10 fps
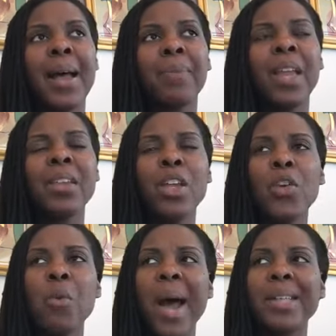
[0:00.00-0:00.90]
in the
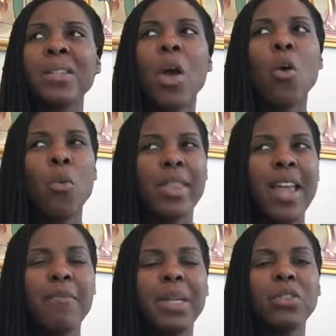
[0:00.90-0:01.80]
US, what
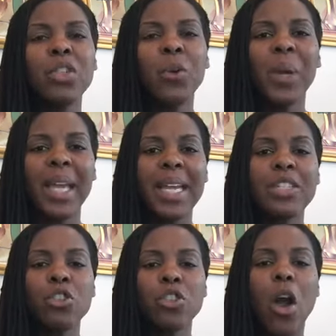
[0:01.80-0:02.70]
they've been doing
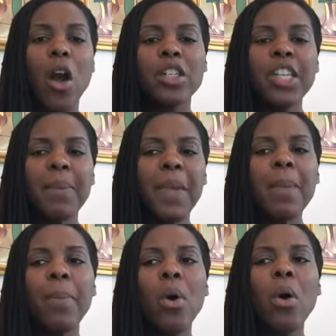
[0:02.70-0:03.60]
is charging
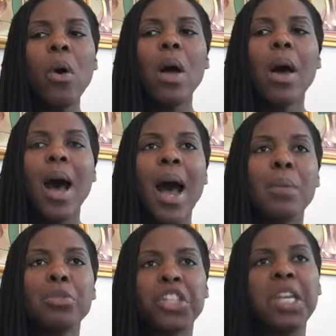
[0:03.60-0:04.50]
people
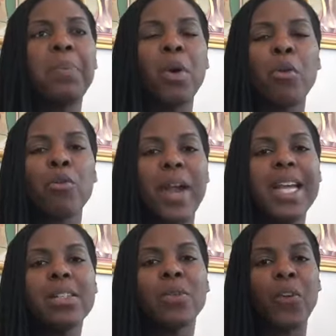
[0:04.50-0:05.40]
cheaper
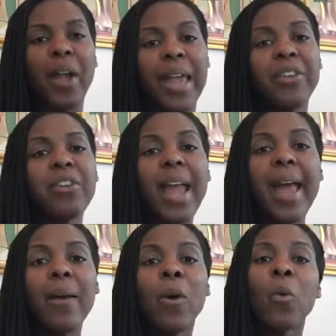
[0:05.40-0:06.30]
rates for
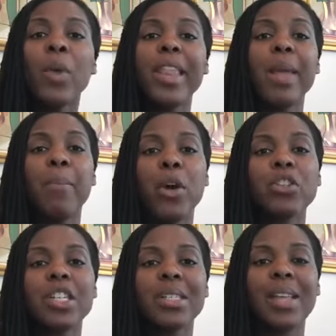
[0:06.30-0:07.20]
internet when they
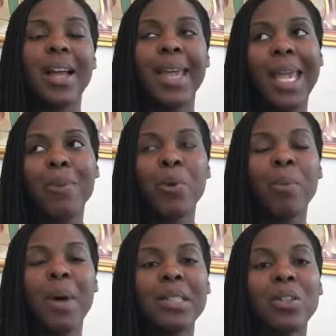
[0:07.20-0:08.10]
purchase a cable
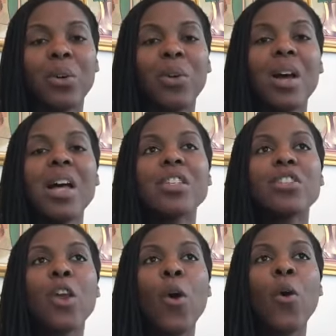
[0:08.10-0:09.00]
bundle.
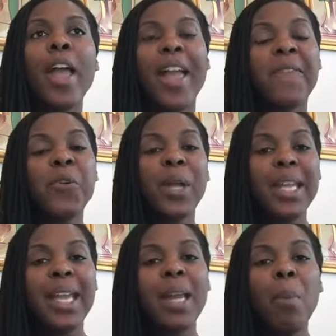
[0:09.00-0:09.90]
So if you
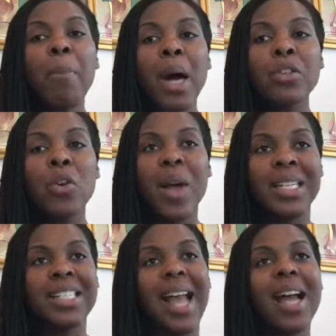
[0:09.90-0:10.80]
can get a bundle and
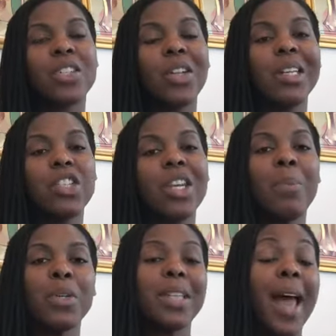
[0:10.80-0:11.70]
it's actually
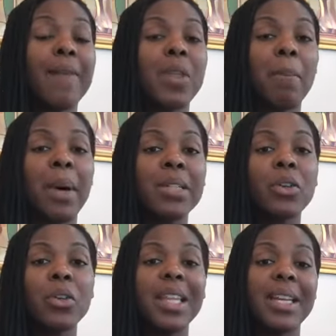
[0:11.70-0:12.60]
cheaper to have the
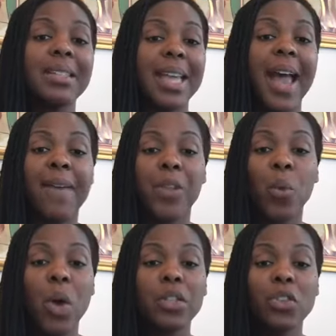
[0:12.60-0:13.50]
bundle than to have the
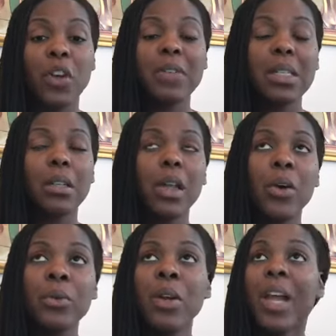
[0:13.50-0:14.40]
one service
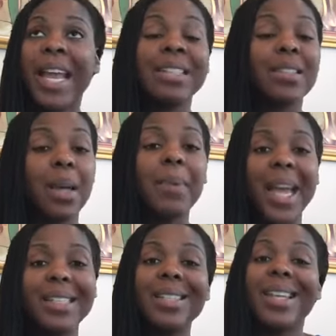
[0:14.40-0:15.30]
alone, in some
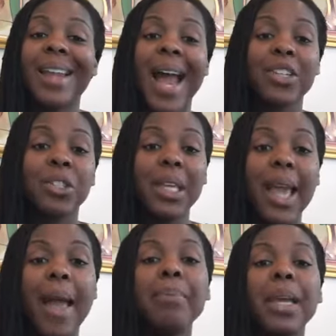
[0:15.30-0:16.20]
cases it actually
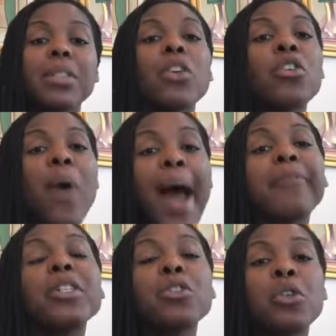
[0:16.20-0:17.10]
can be. So you
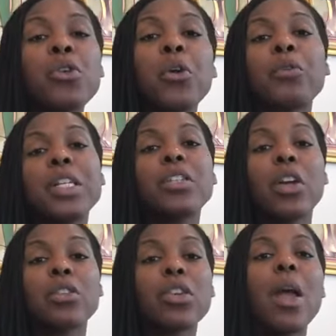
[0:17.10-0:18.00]
have to do your
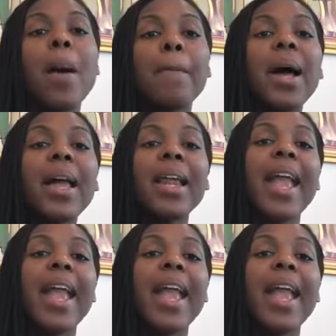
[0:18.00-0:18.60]
research. But